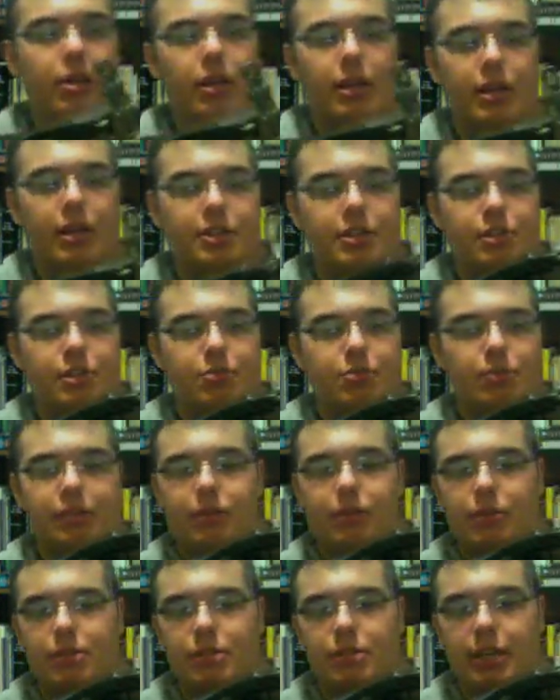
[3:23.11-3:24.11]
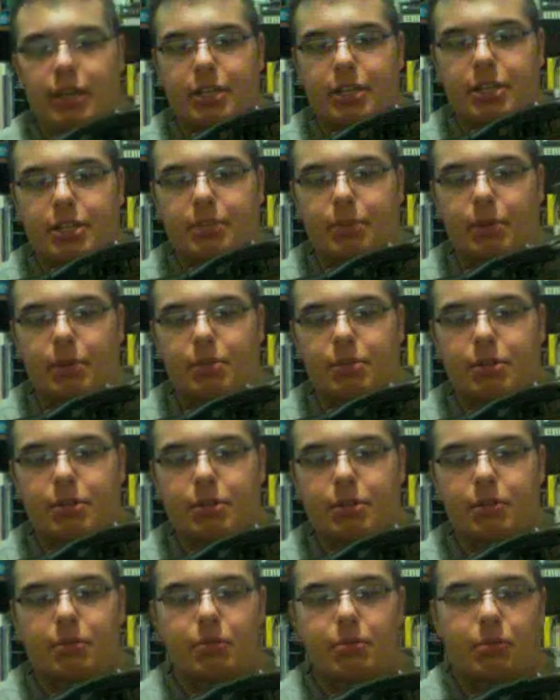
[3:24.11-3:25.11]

as it swivels like it's supposed to.